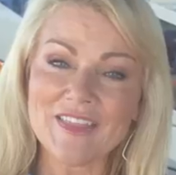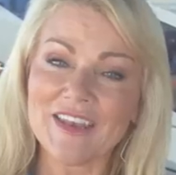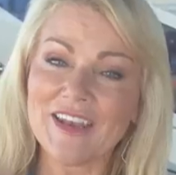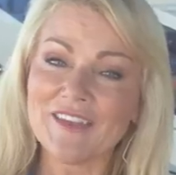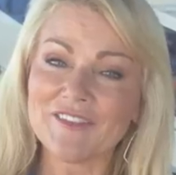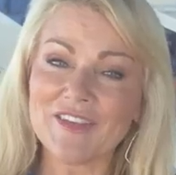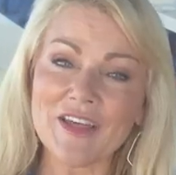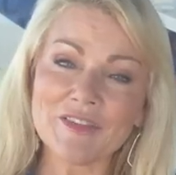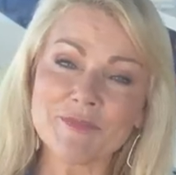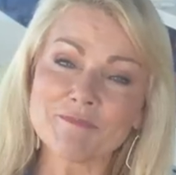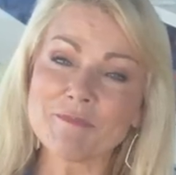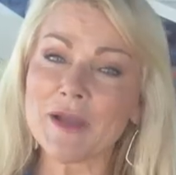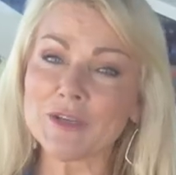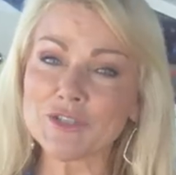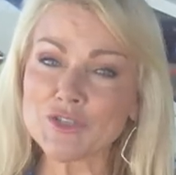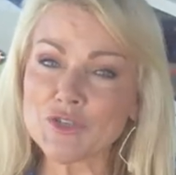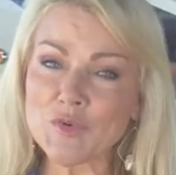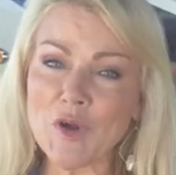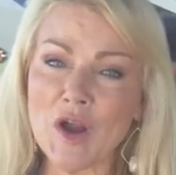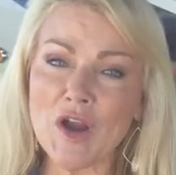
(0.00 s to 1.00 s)
that I've got my
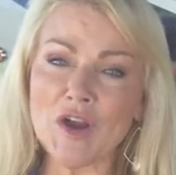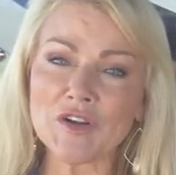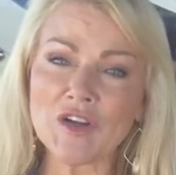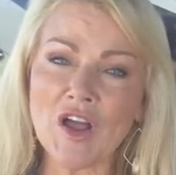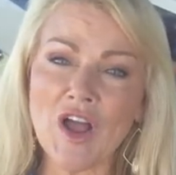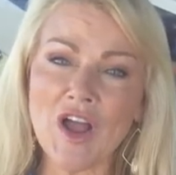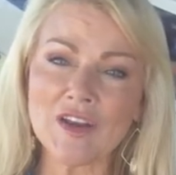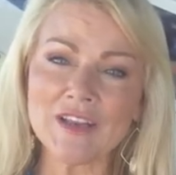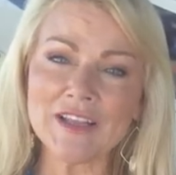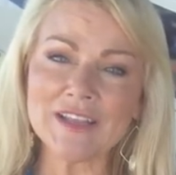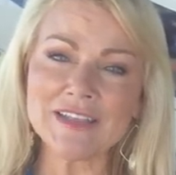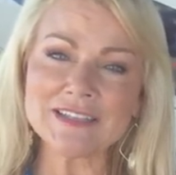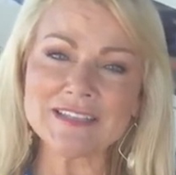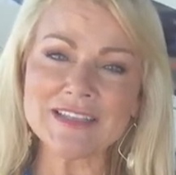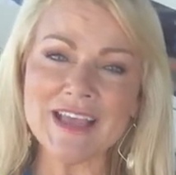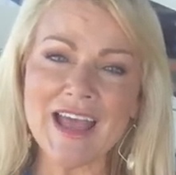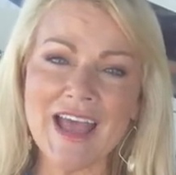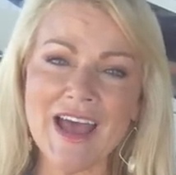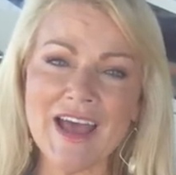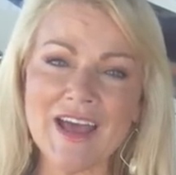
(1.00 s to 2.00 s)
Girard awnings
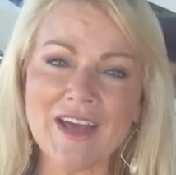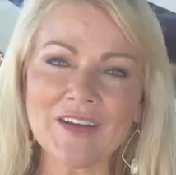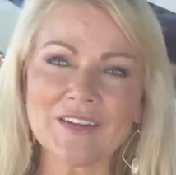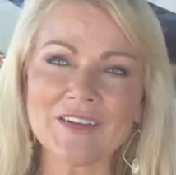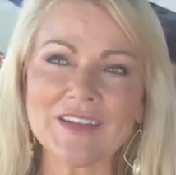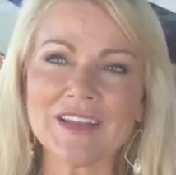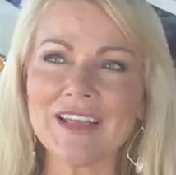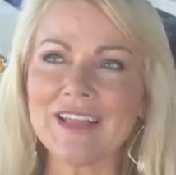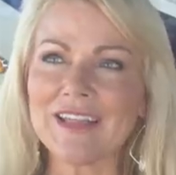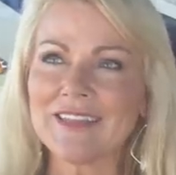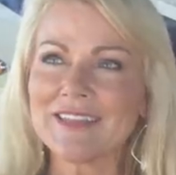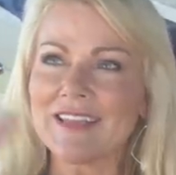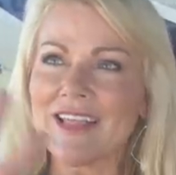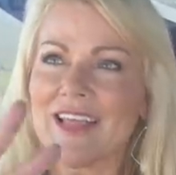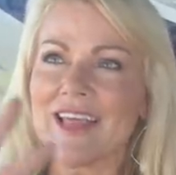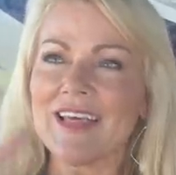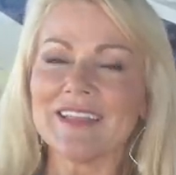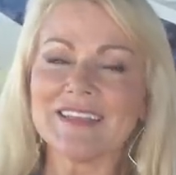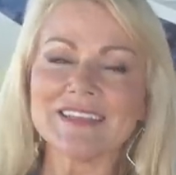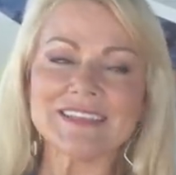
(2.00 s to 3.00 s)
out, the
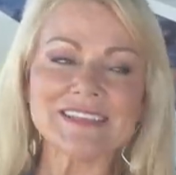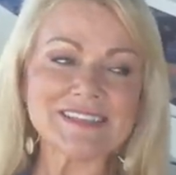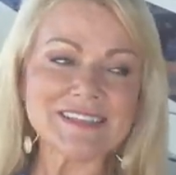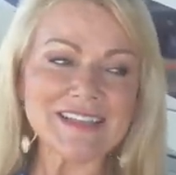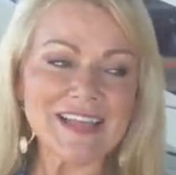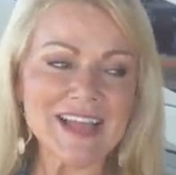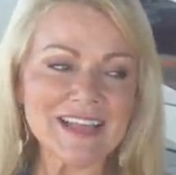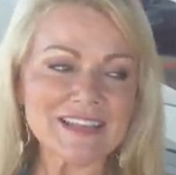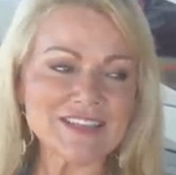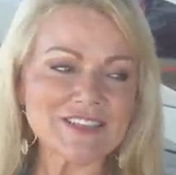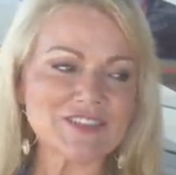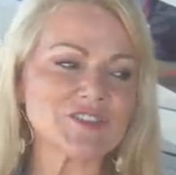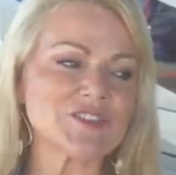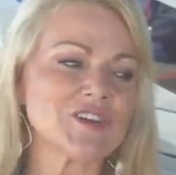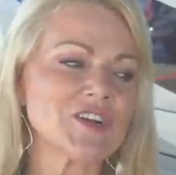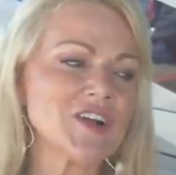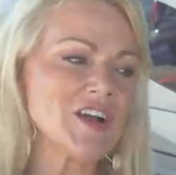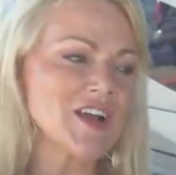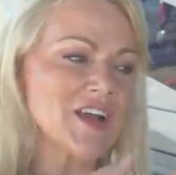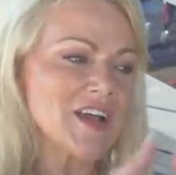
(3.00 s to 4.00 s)
LED lights are
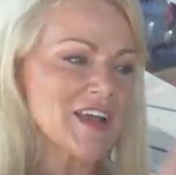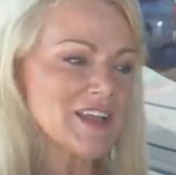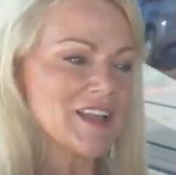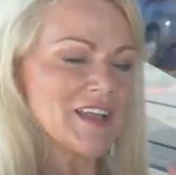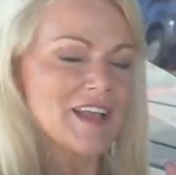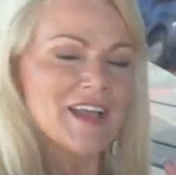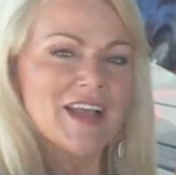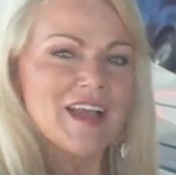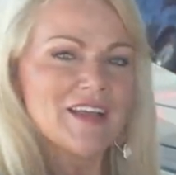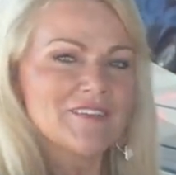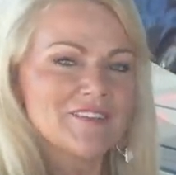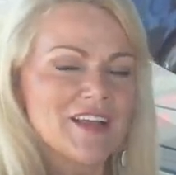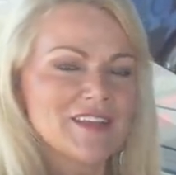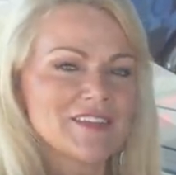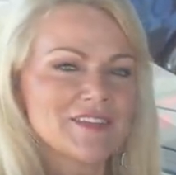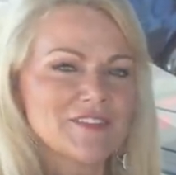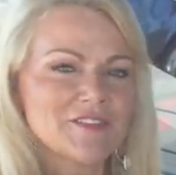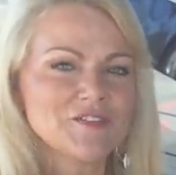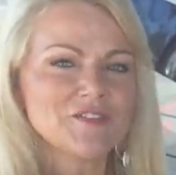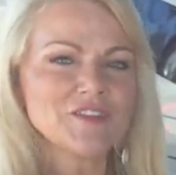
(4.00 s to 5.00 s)
on, I've
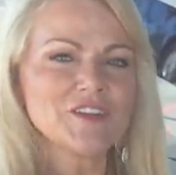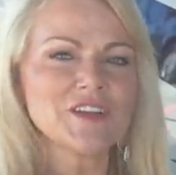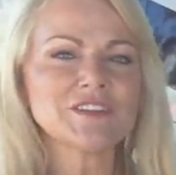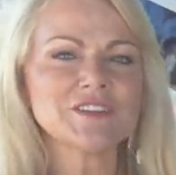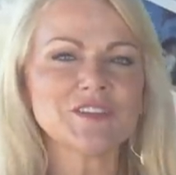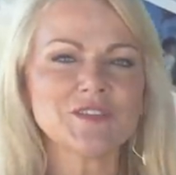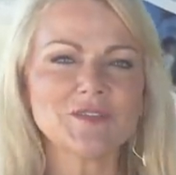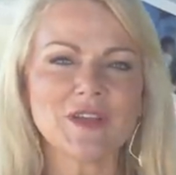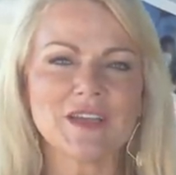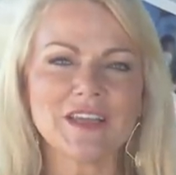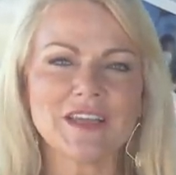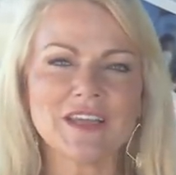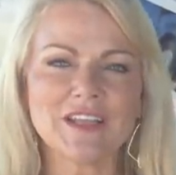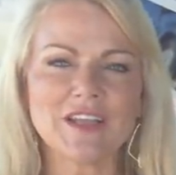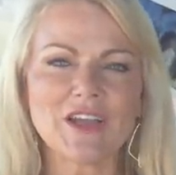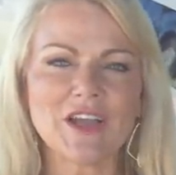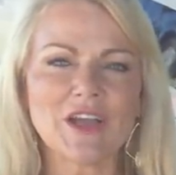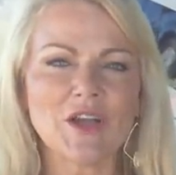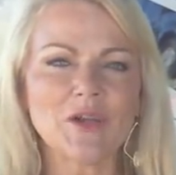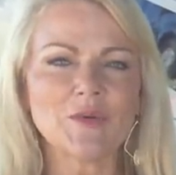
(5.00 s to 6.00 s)
got the freezer ready to
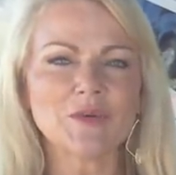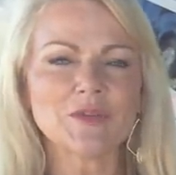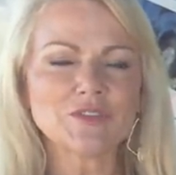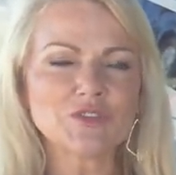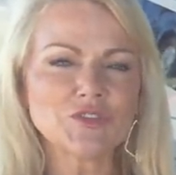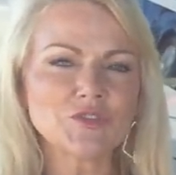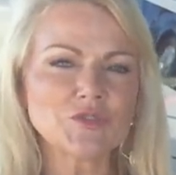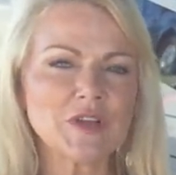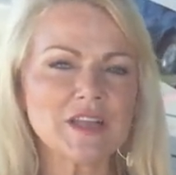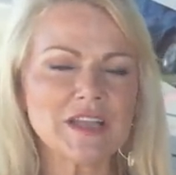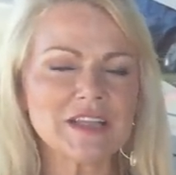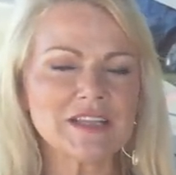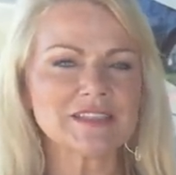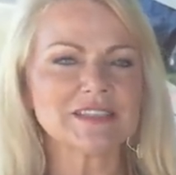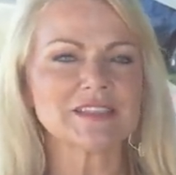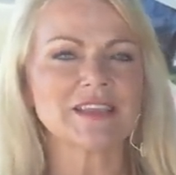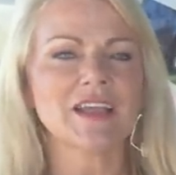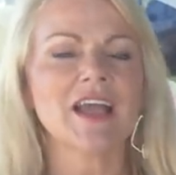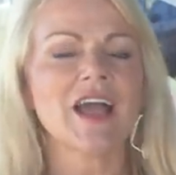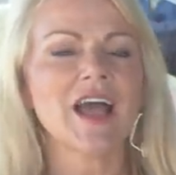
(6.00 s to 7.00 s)
go with
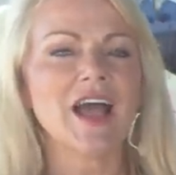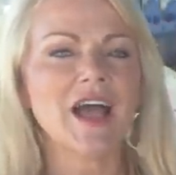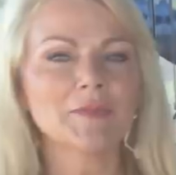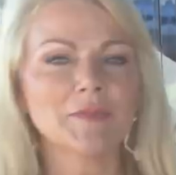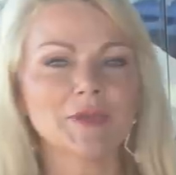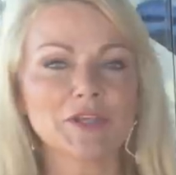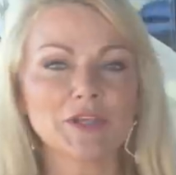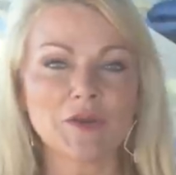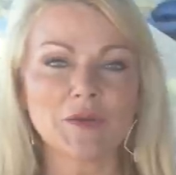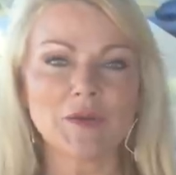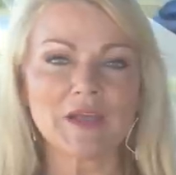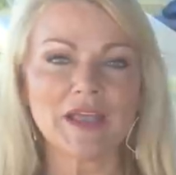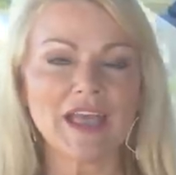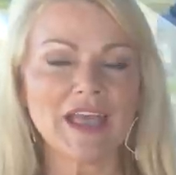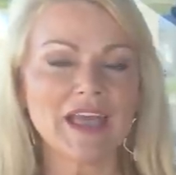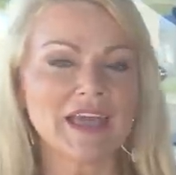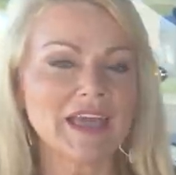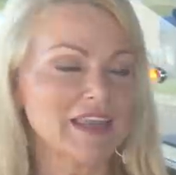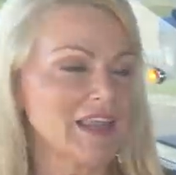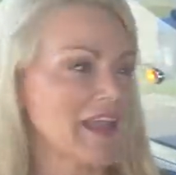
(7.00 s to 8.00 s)
drinks, I'm gonna go
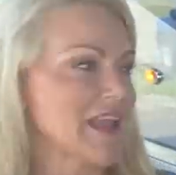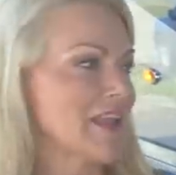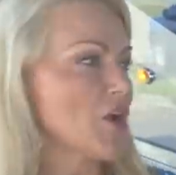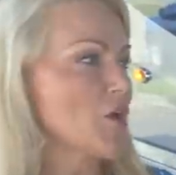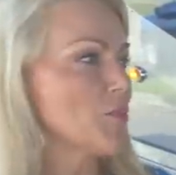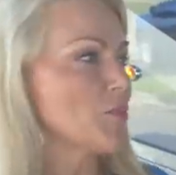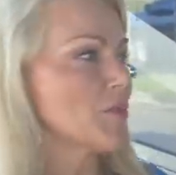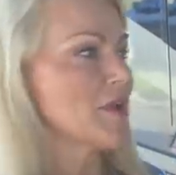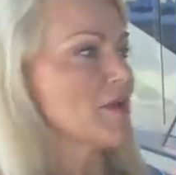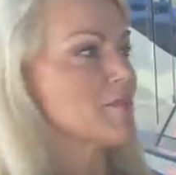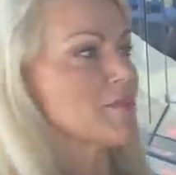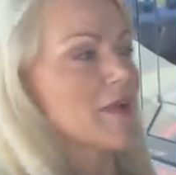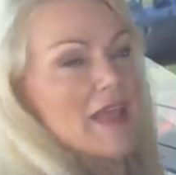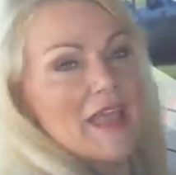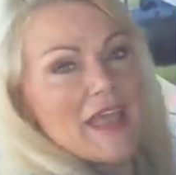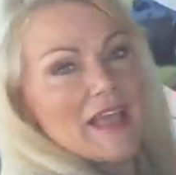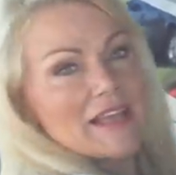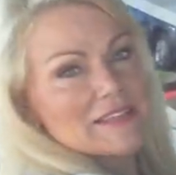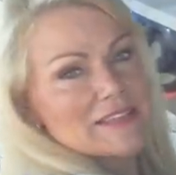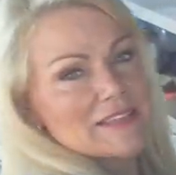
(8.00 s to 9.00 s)
ahead and open up my
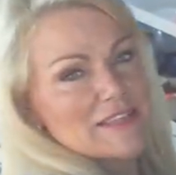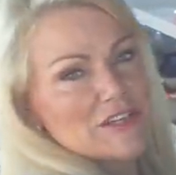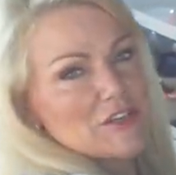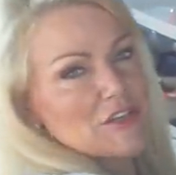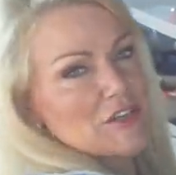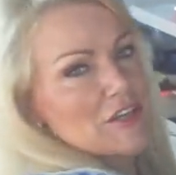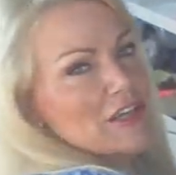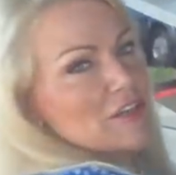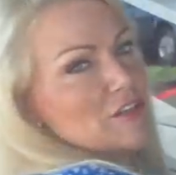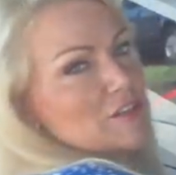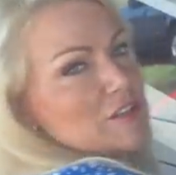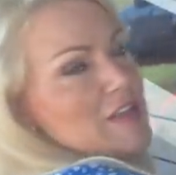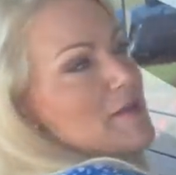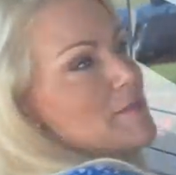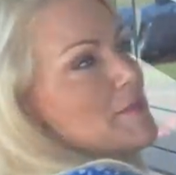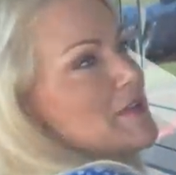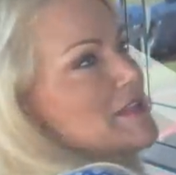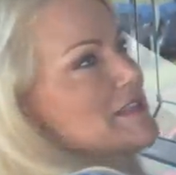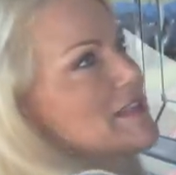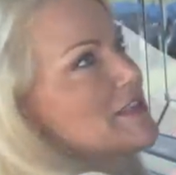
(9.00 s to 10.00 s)
exterior
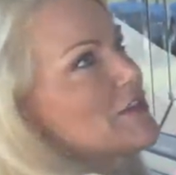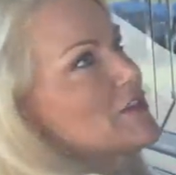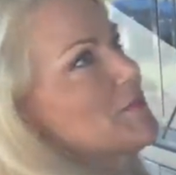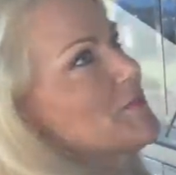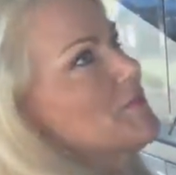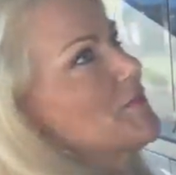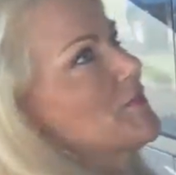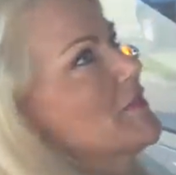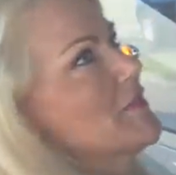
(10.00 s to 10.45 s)
entertainment center.